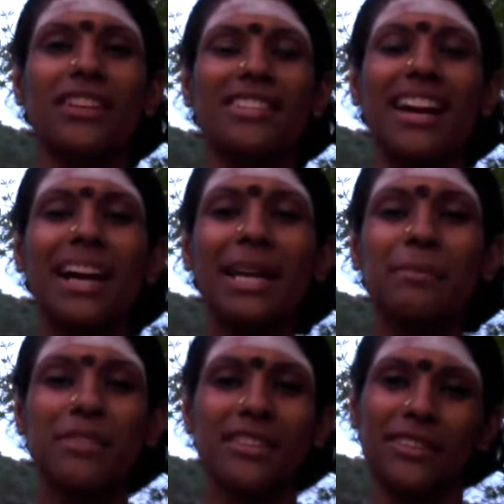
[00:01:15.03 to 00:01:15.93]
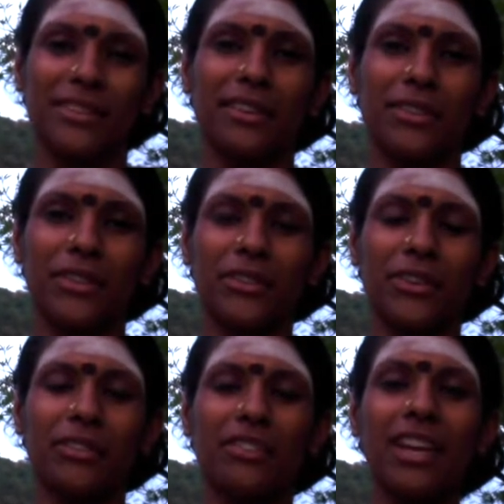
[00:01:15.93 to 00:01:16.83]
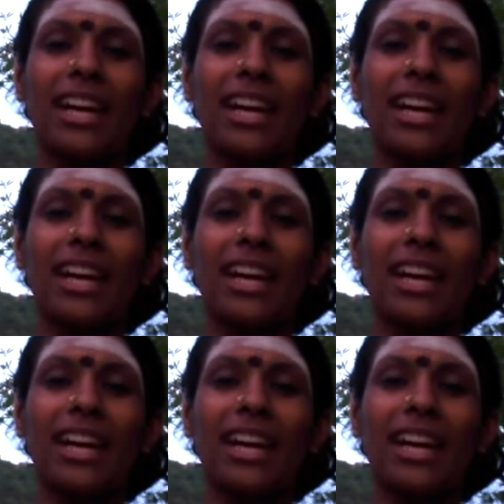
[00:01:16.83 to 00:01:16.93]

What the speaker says: the time to discover yourself.